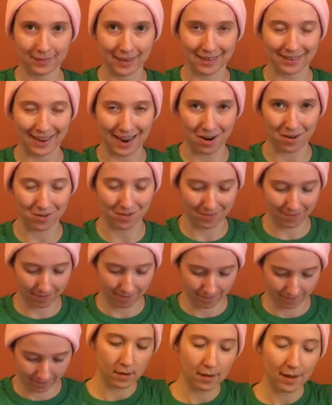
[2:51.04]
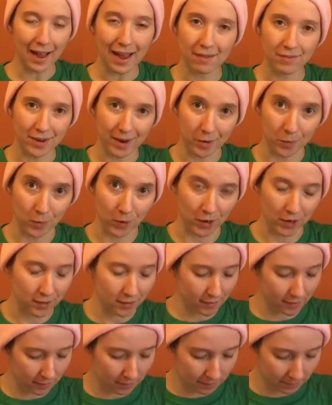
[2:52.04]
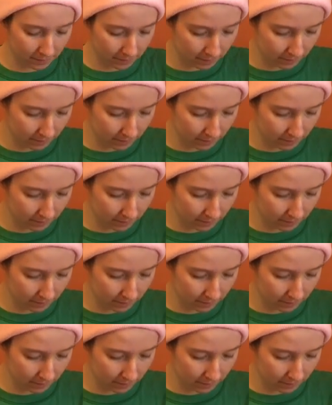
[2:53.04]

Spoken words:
It's out. I've done worse.